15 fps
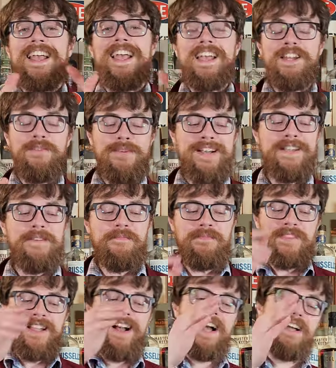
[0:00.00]
Anyway,
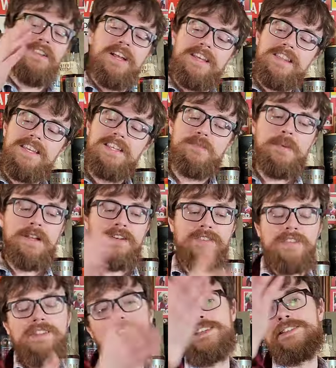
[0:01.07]
I like these better
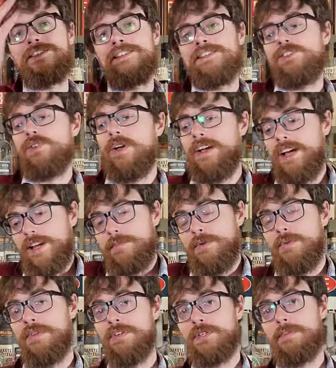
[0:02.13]
than these, so I gotta
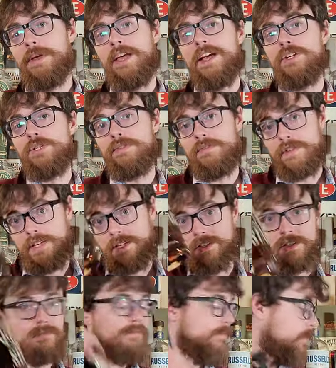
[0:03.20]
be willing to pay extra for
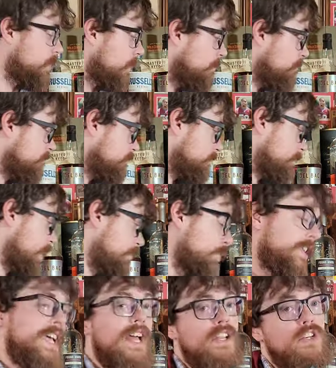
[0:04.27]
these. So I've
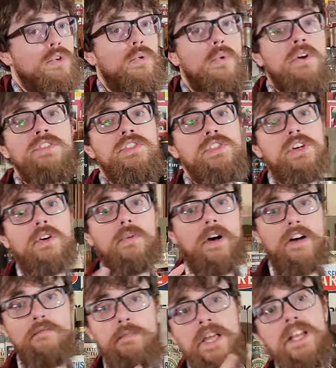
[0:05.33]
only had to do it once though.
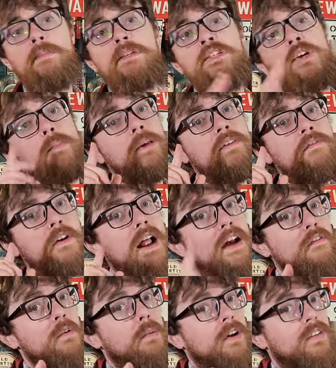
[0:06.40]
I've paid MSRP for
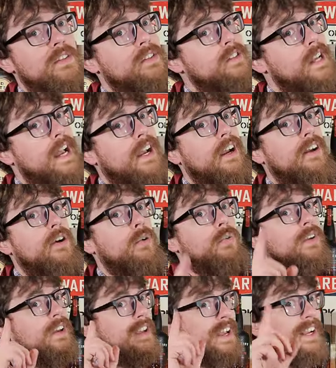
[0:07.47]
every bottle of Stag I
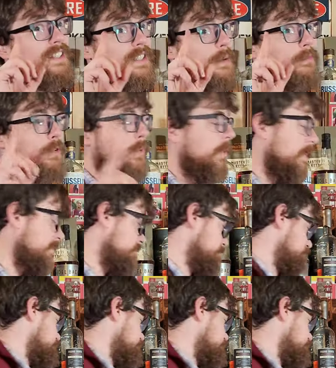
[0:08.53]
own, except for one.